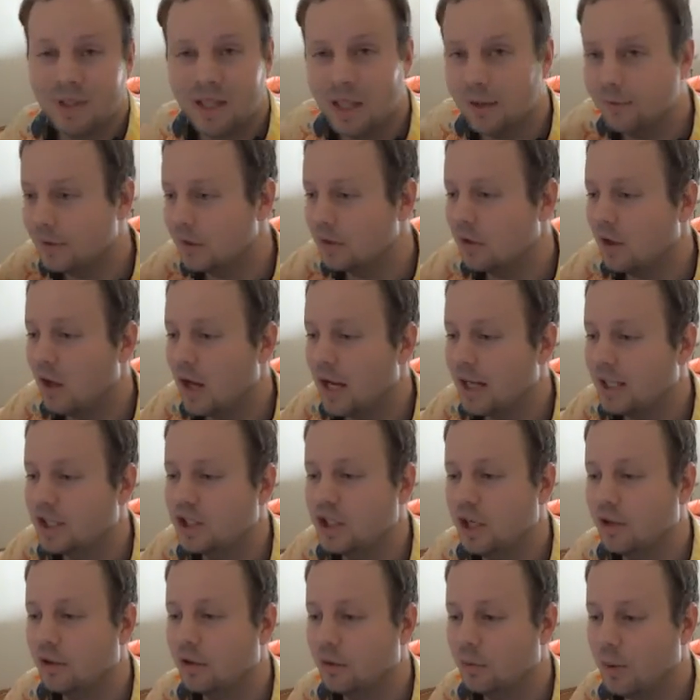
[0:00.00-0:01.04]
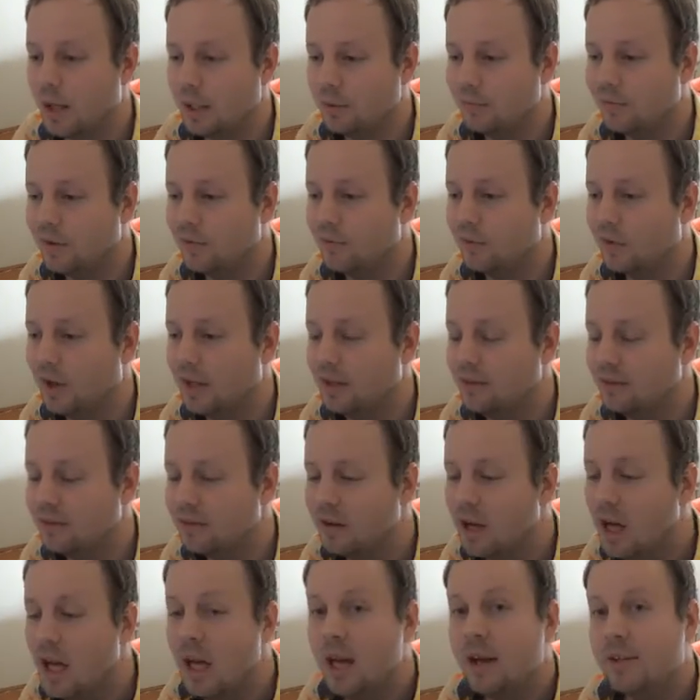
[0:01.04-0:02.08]
Give it a like, share it around with your
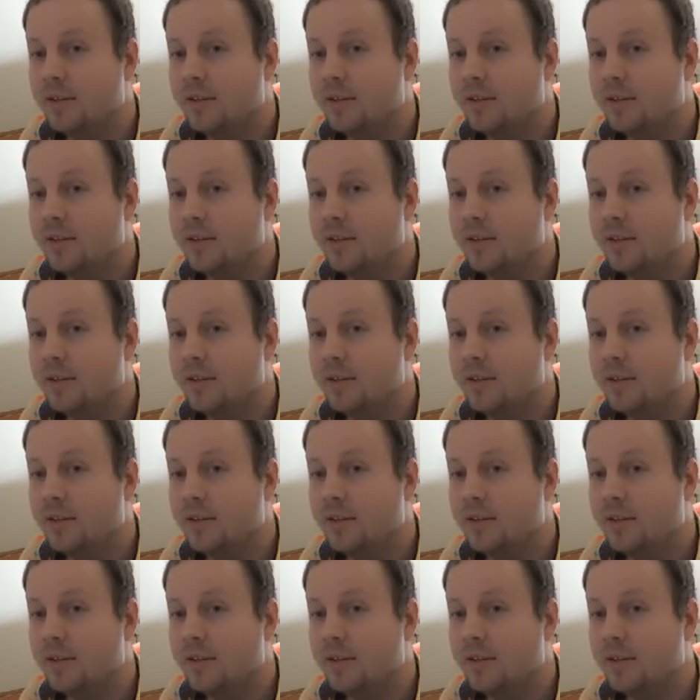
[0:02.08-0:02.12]
friends,